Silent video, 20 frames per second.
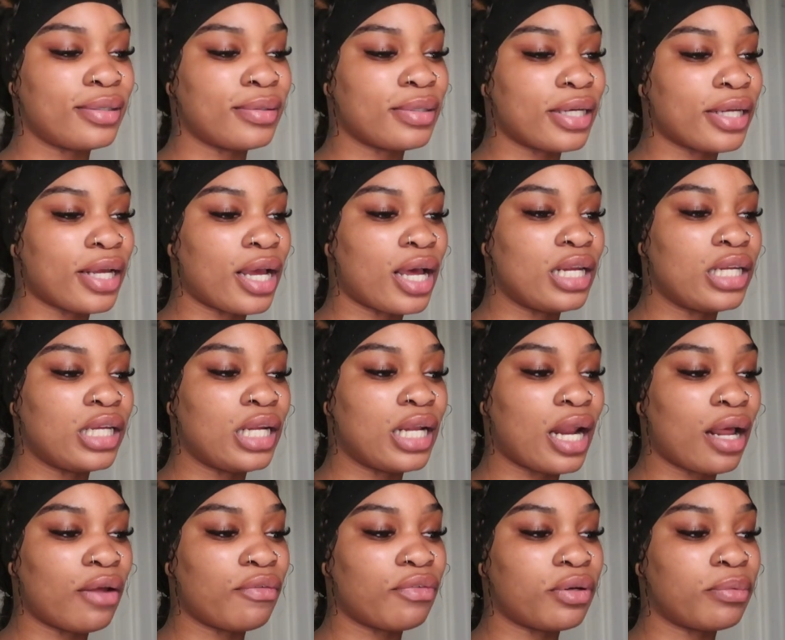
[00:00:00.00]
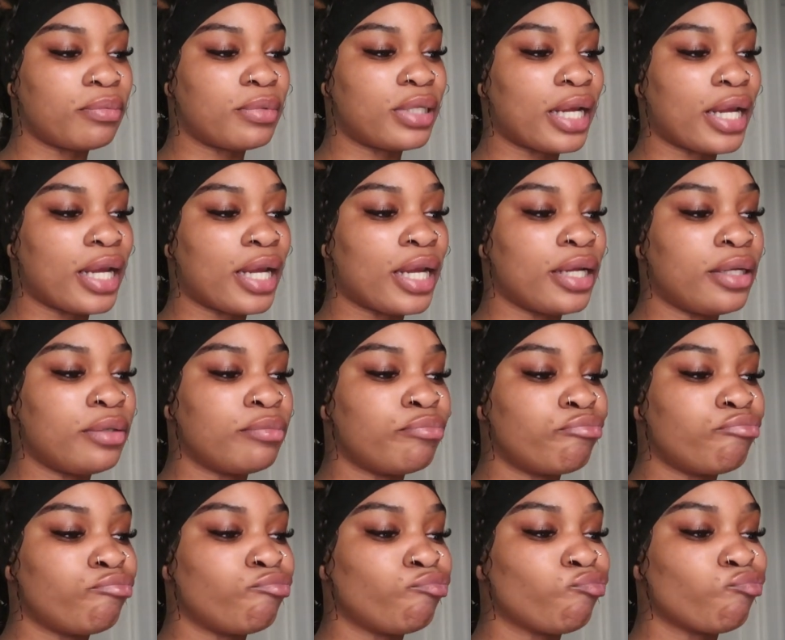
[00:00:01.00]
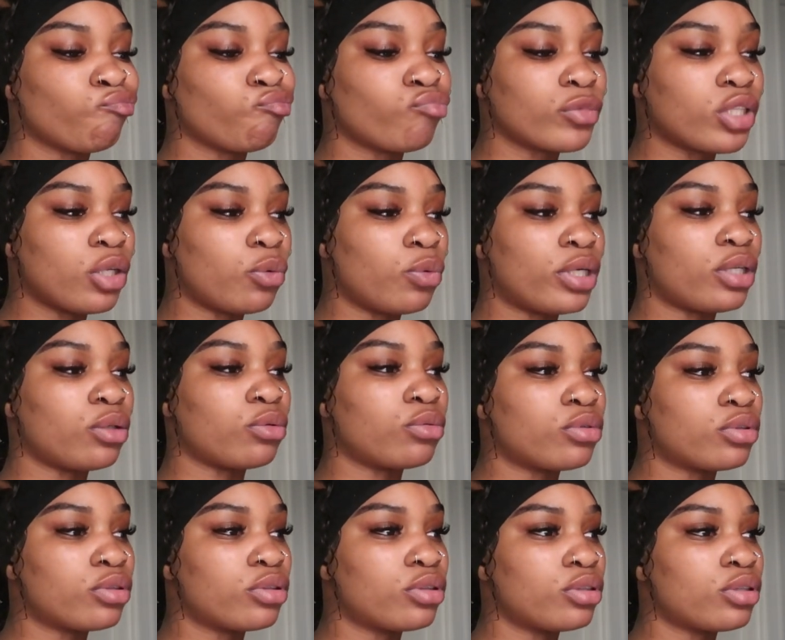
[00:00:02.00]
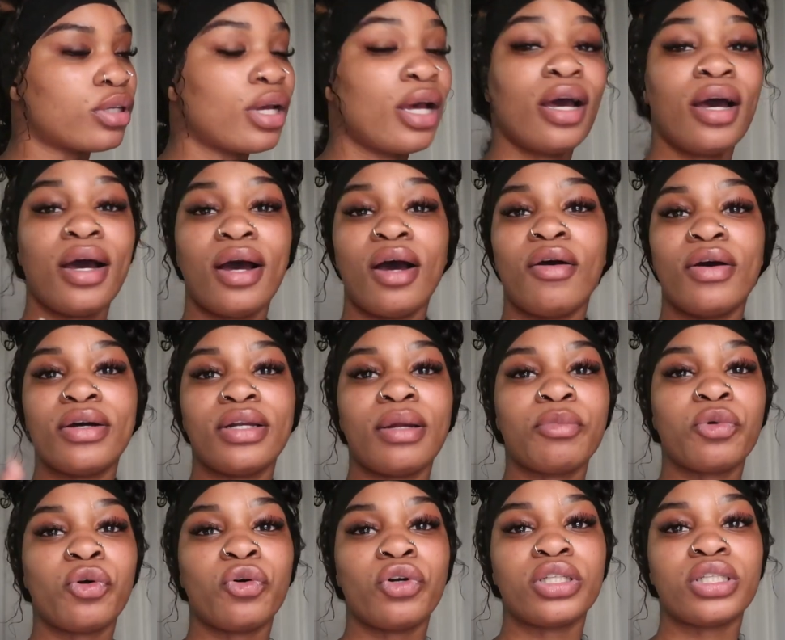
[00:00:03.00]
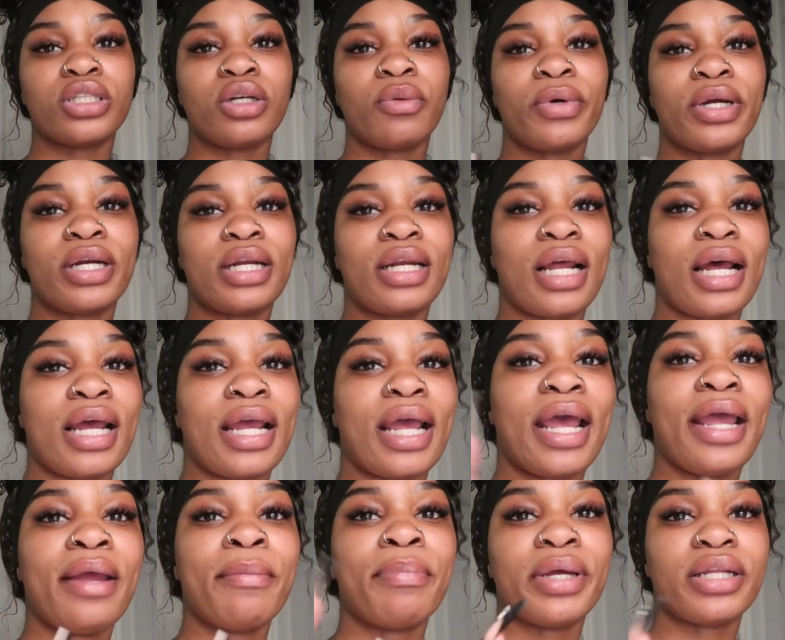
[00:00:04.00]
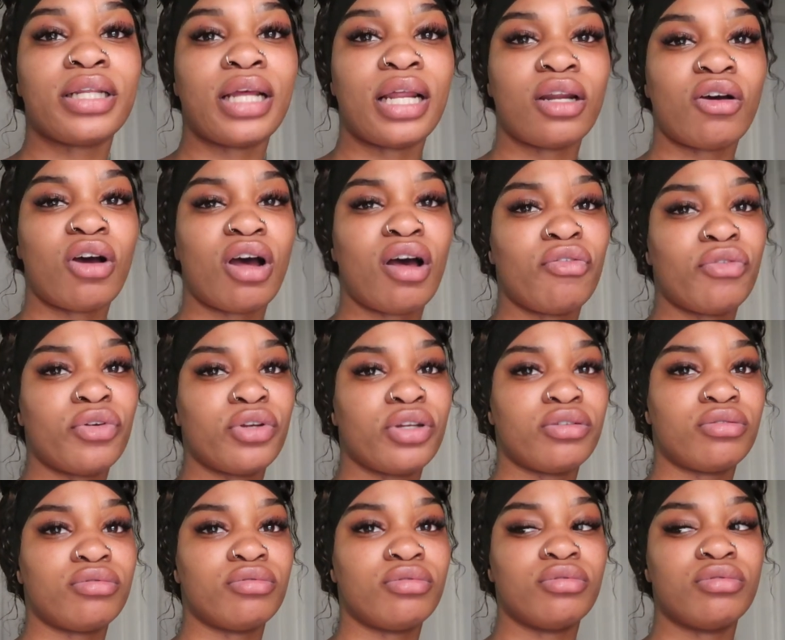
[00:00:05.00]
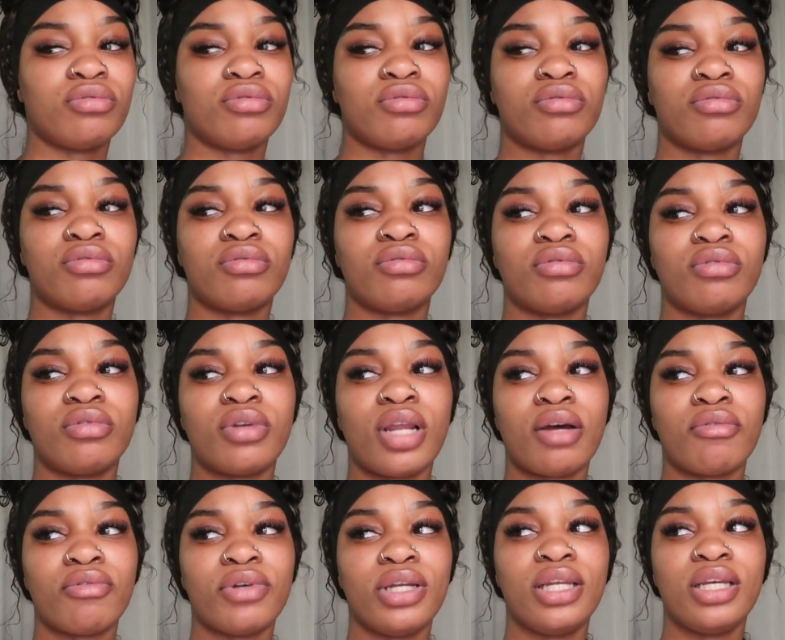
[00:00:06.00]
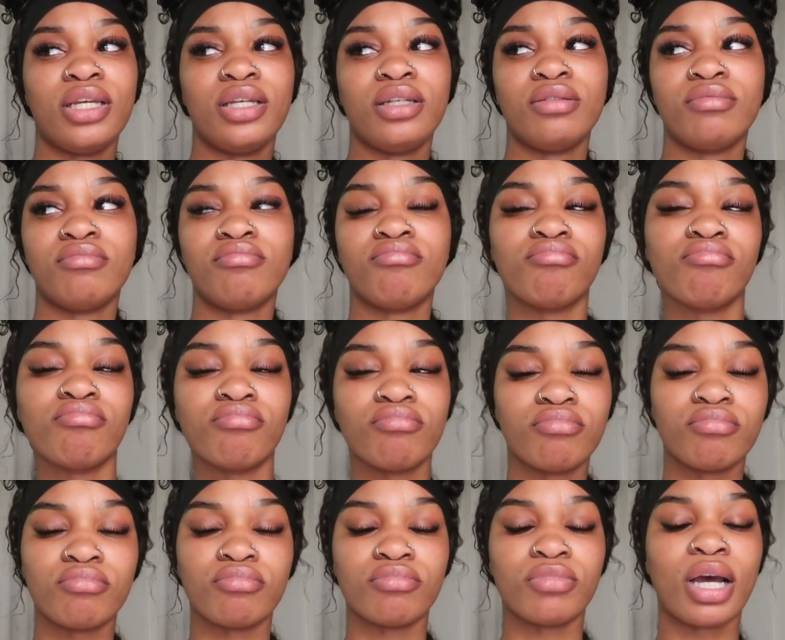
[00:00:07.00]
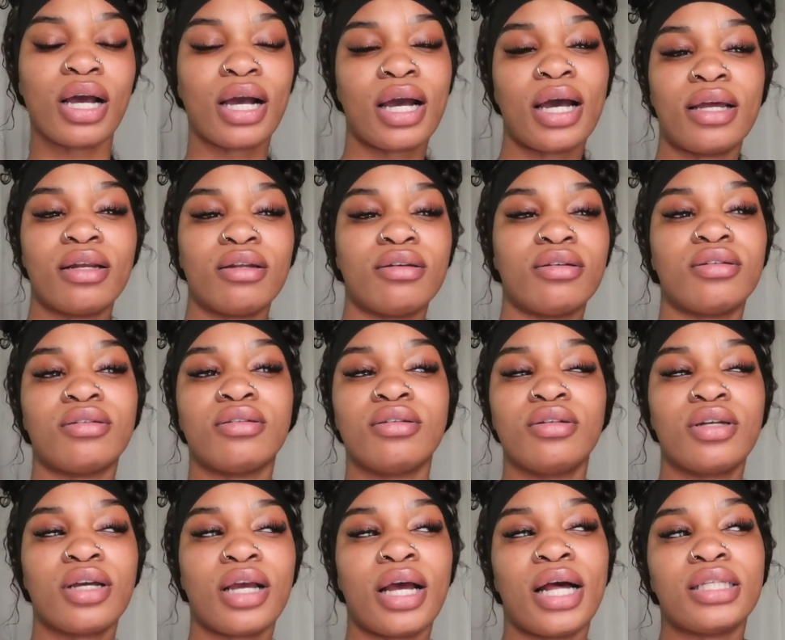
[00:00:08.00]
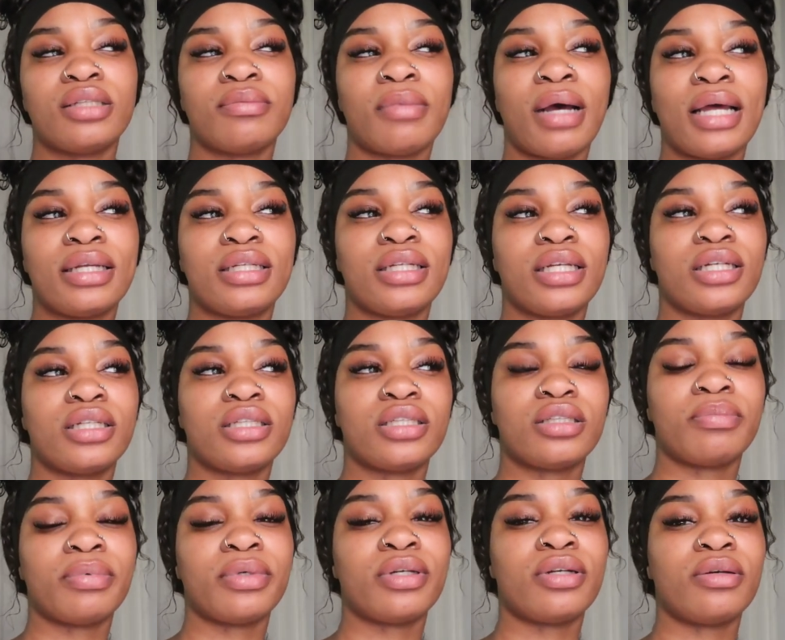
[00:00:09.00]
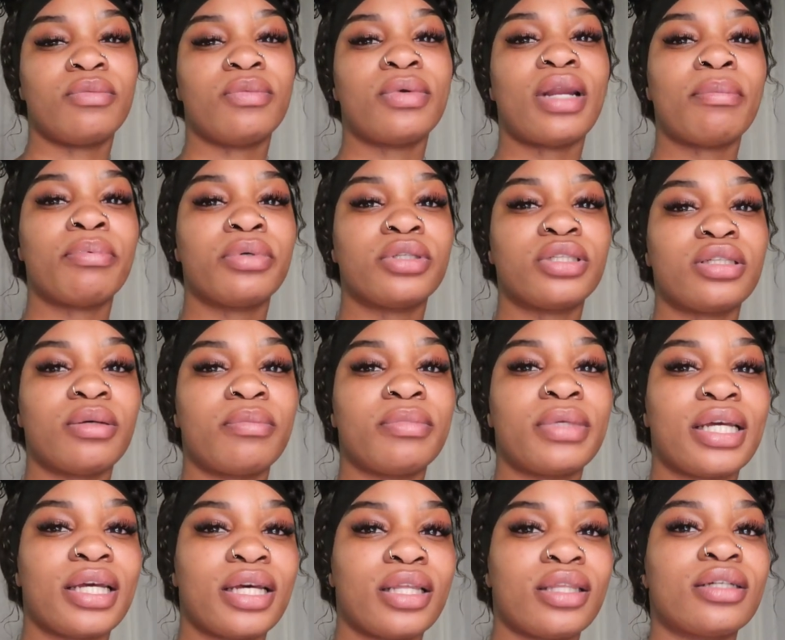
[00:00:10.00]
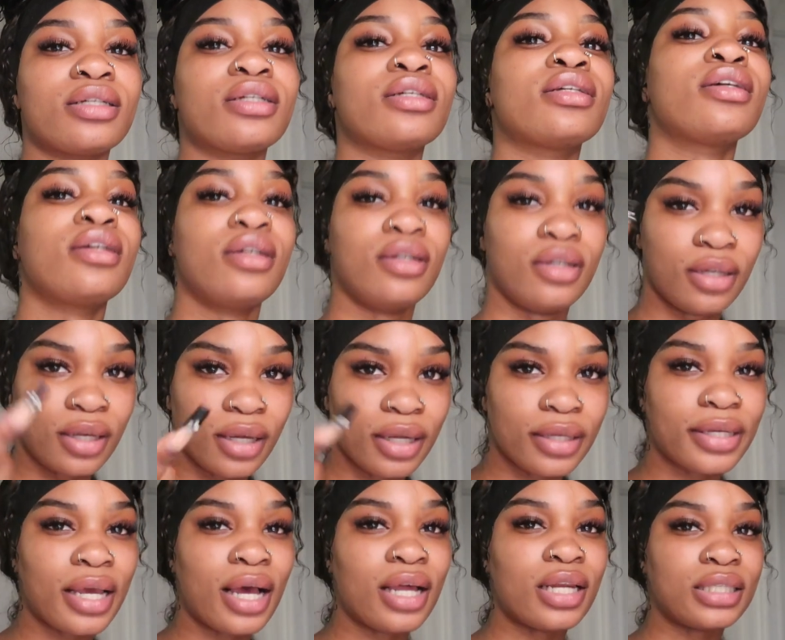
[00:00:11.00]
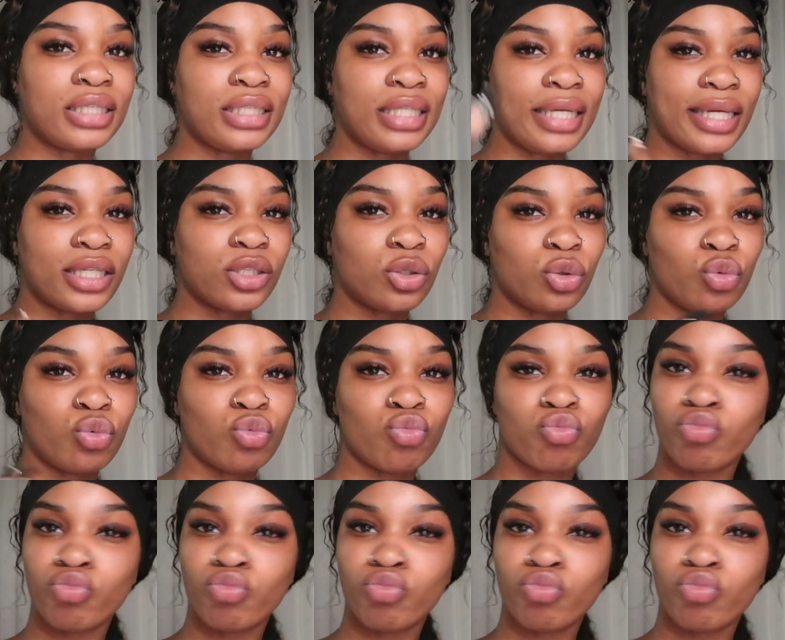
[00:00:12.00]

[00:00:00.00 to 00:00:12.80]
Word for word: Let me give y'all a little life update. What else? Oh, and I'm going somewhere tonight. I ain't picked out no outfit. Not really. I kind of got some ideas, but when I put something together, y'all will see that too.